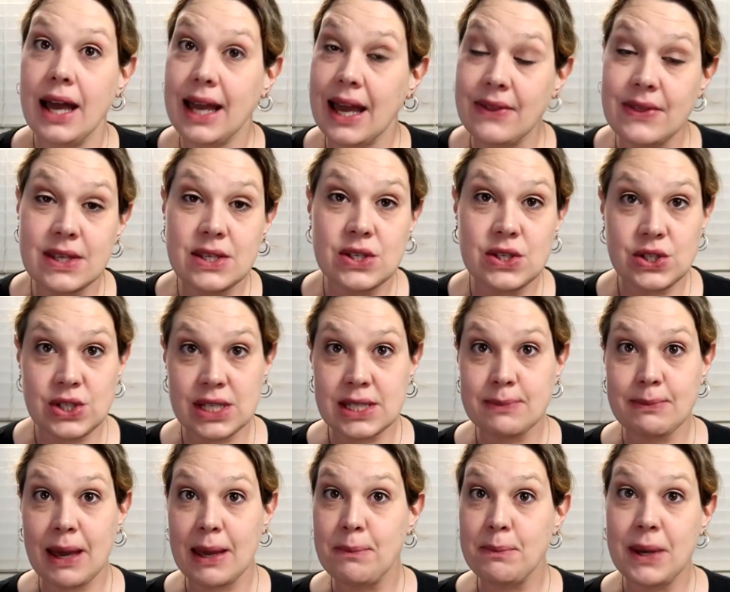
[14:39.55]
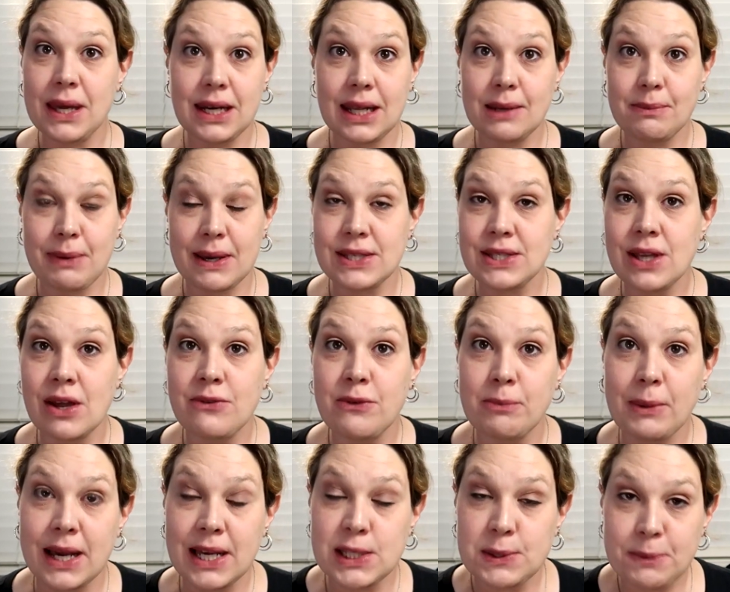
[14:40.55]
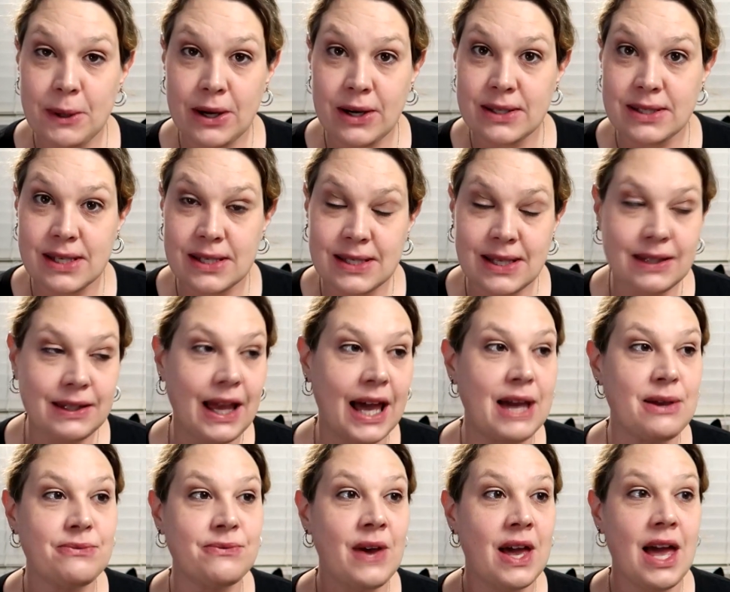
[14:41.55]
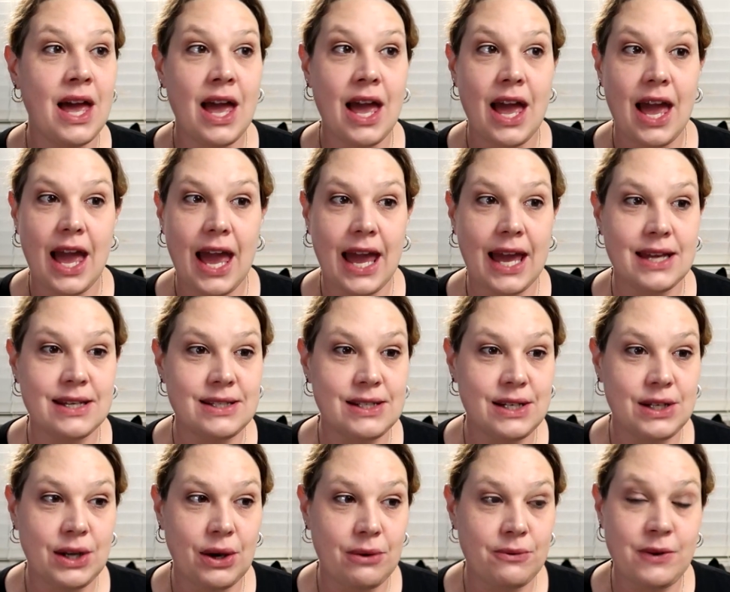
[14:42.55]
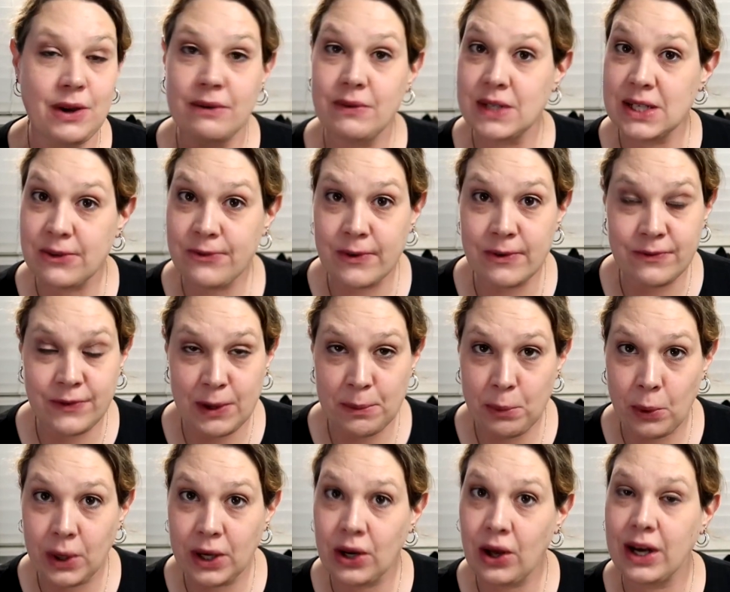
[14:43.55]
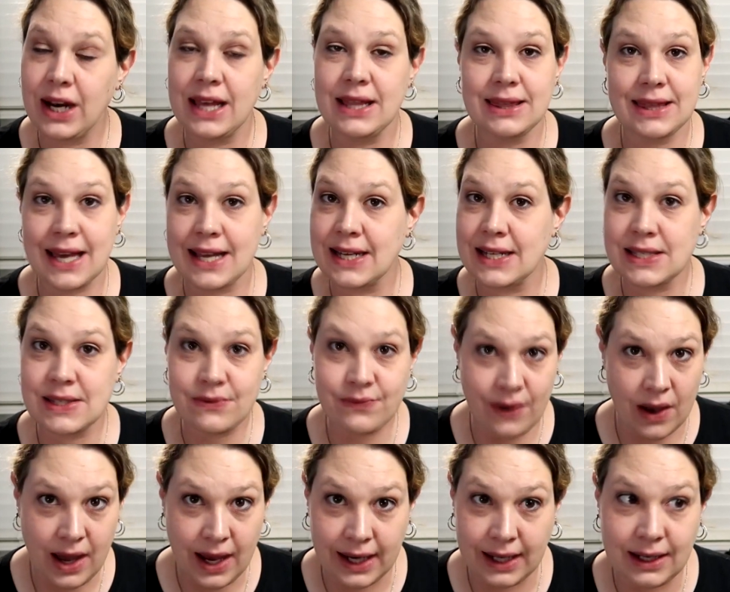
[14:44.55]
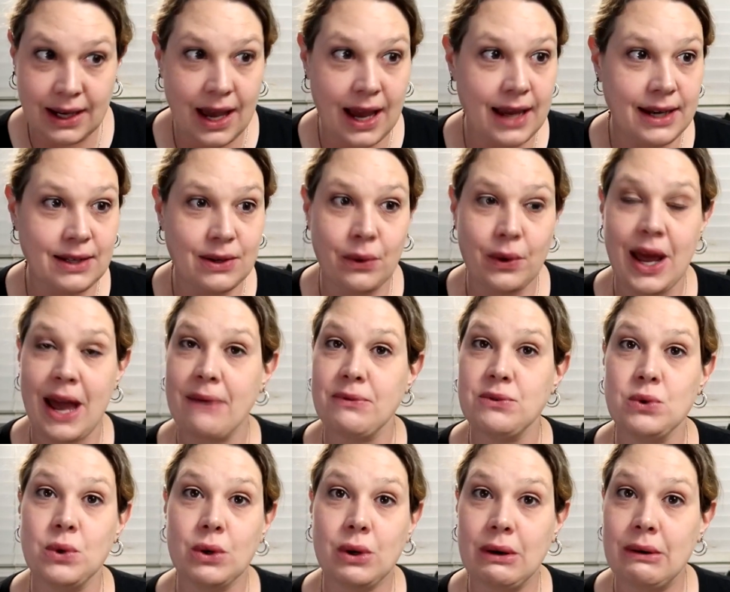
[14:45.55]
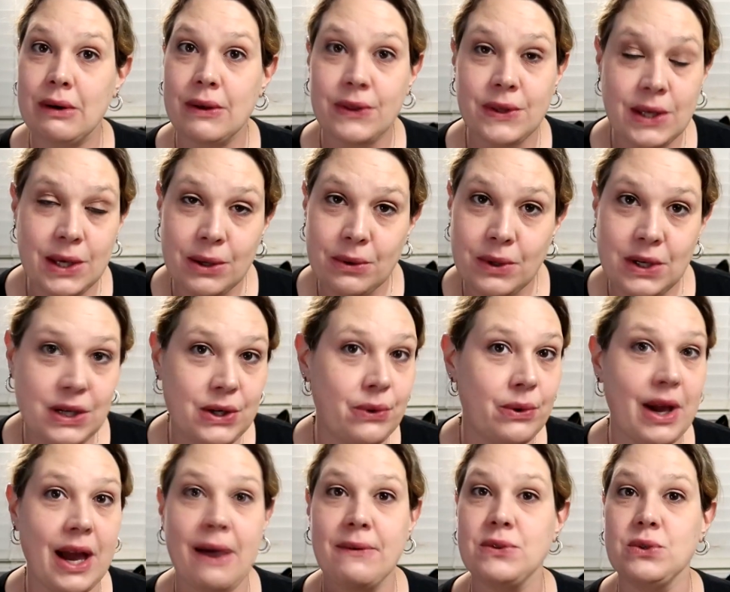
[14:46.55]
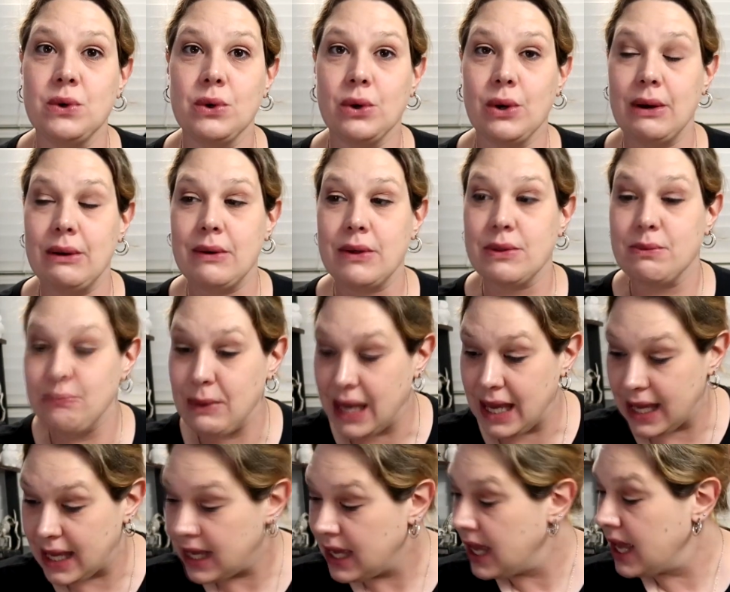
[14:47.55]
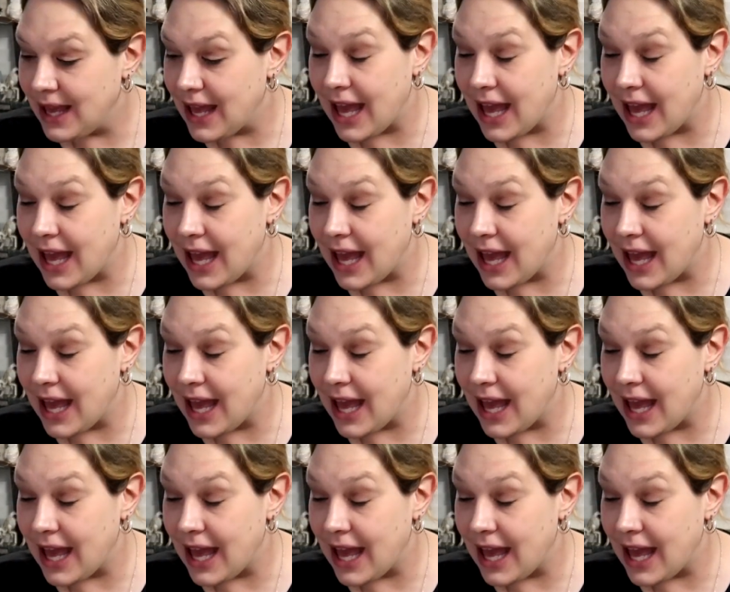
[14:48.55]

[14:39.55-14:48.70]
again, this is just my opinion based off of my experiences in life, and if you have a different viewpoint on it, that is fine. I don't have to agree with you, you don't have to agree with me.